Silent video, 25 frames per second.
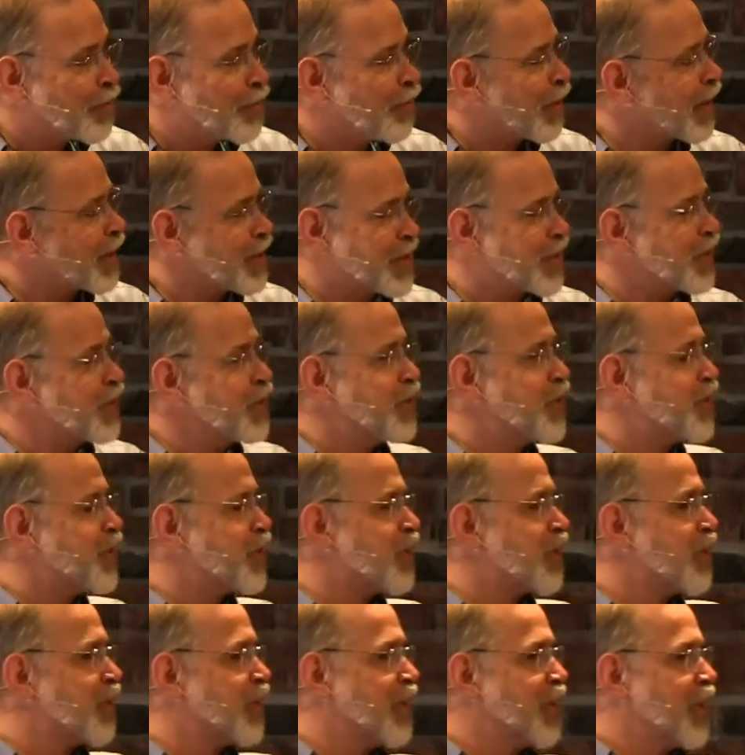My
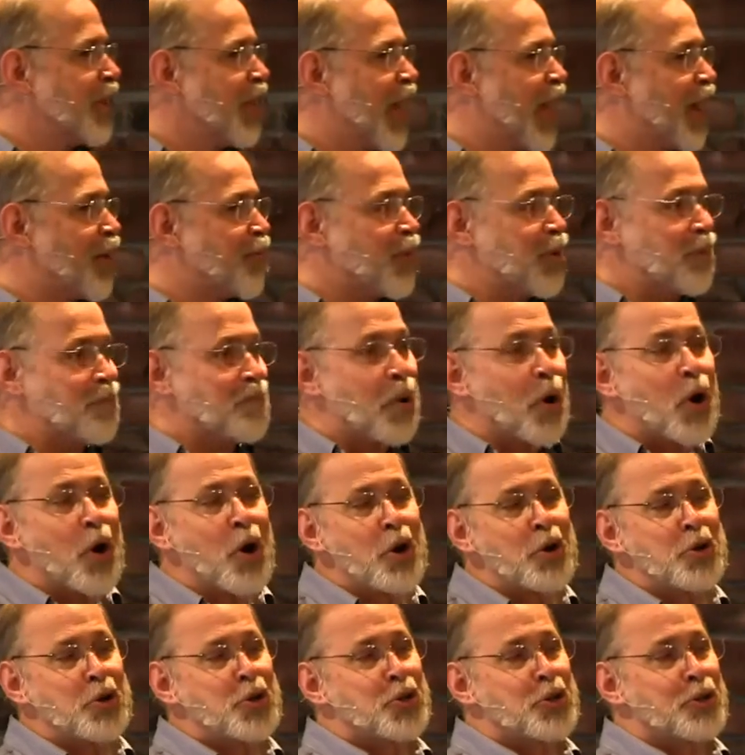sins have been
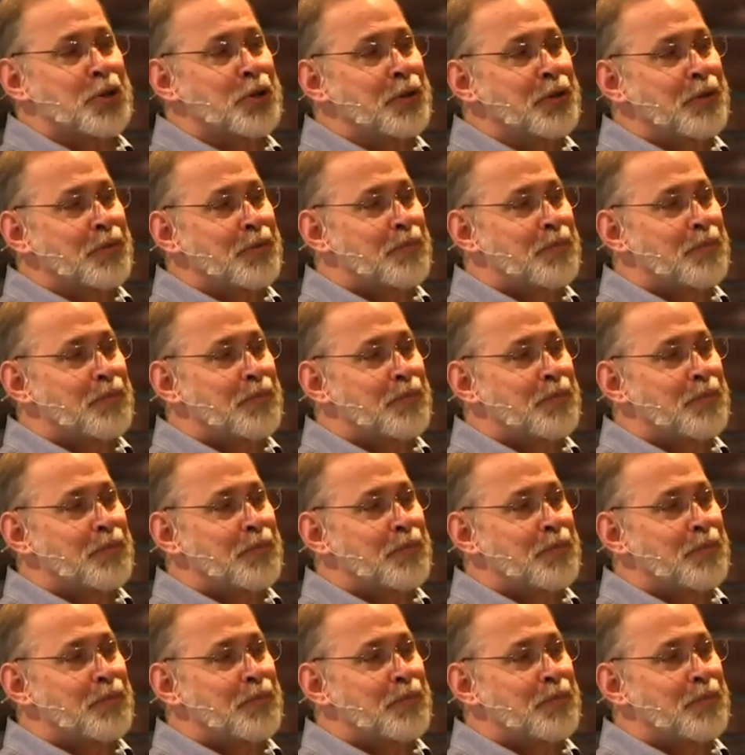purged.